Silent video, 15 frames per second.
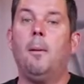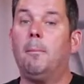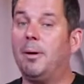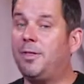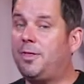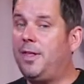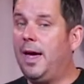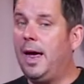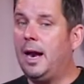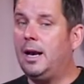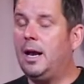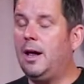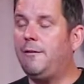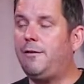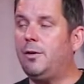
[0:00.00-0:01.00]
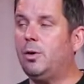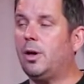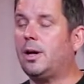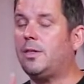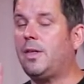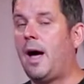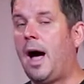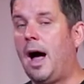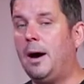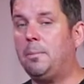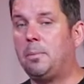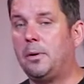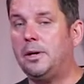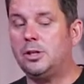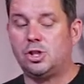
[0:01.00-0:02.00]
But then, if you look at the high
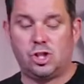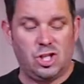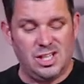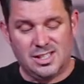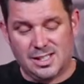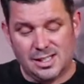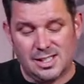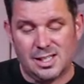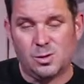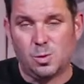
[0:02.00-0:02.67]
priest Jesus,